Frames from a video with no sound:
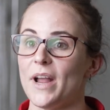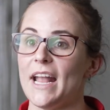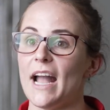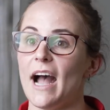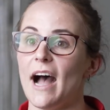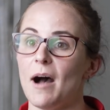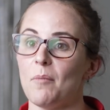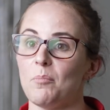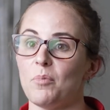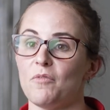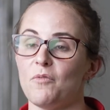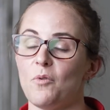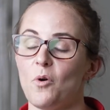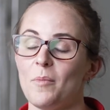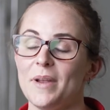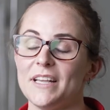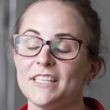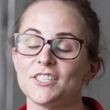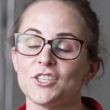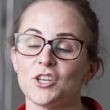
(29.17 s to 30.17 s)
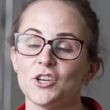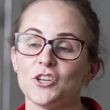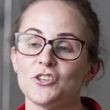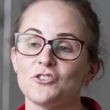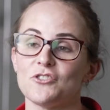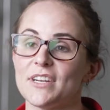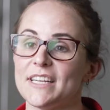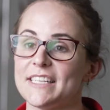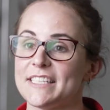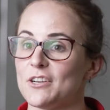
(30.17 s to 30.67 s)
we are performing
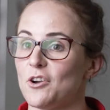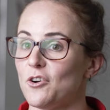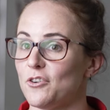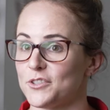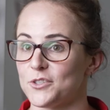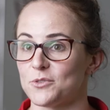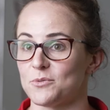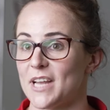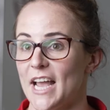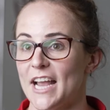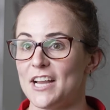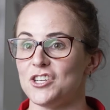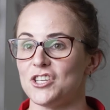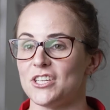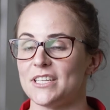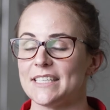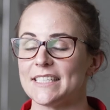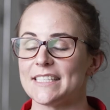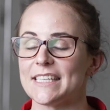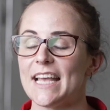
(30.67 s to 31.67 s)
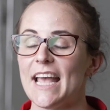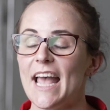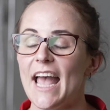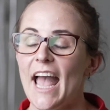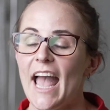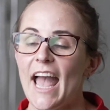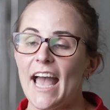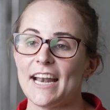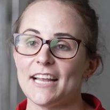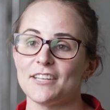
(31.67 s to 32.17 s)
surgeries and consultations,
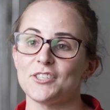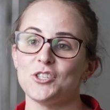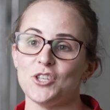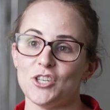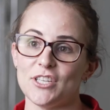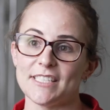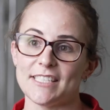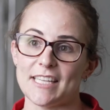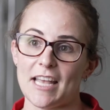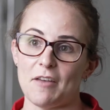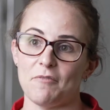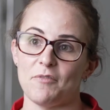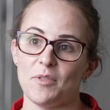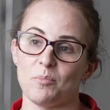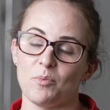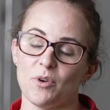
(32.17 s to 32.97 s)
and our students have the